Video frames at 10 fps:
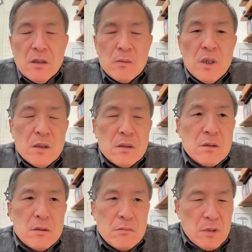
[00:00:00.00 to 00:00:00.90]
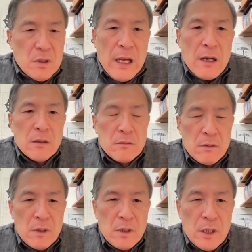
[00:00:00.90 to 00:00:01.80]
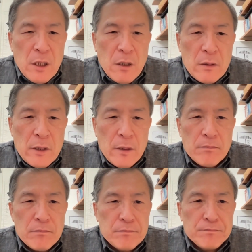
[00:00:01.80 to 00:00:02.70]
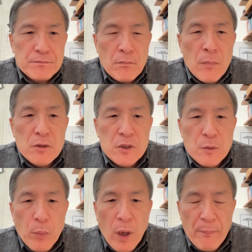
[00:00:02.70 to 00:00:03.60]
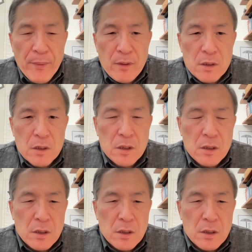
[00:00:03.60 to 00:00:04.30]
Well, now the most popular